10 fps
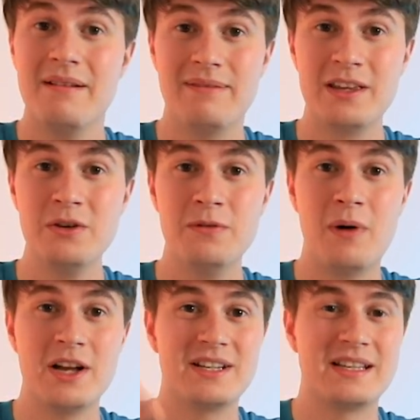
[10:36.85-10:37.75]
Thank you for
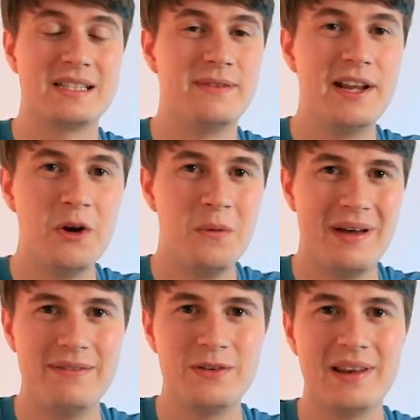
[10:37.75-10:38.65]
watching this video.
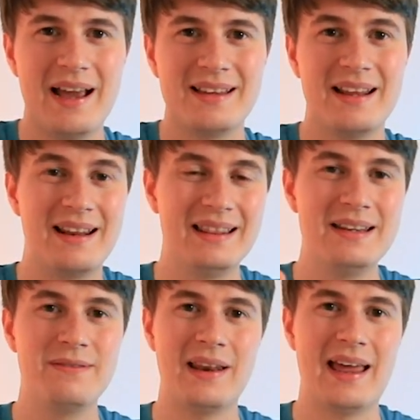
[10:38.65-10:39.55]
If you liked it,
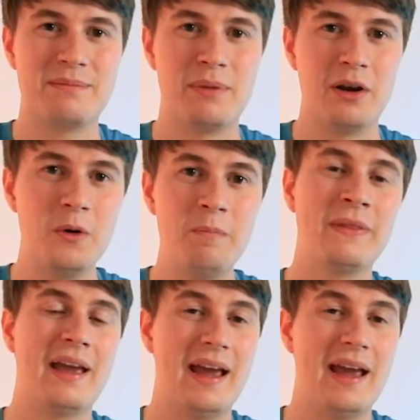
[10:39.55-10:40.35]
leave a like below.